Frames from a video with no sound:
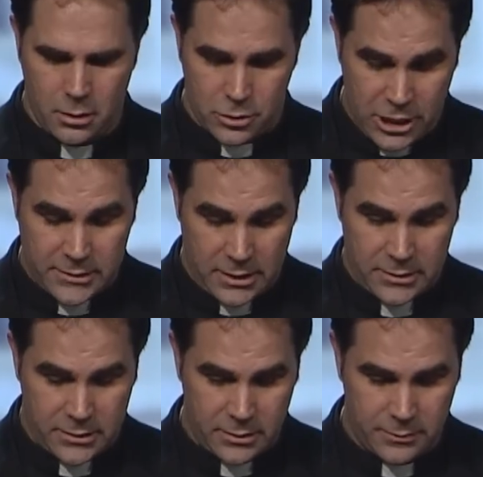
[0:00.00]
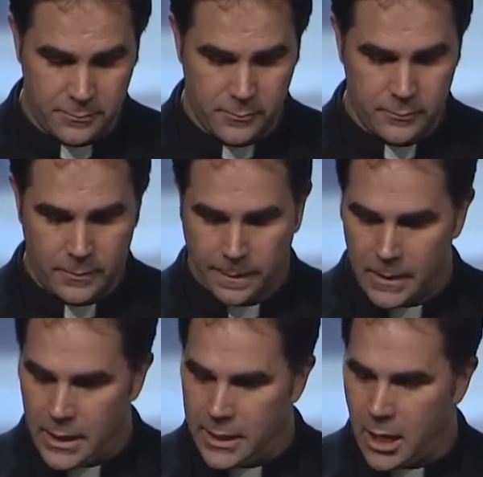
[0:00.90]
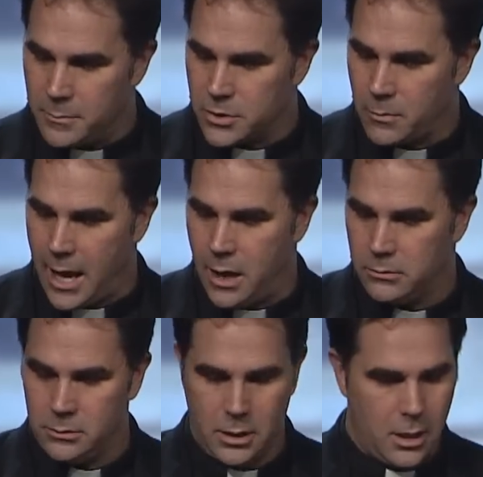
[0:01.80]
Jesus. He comes around.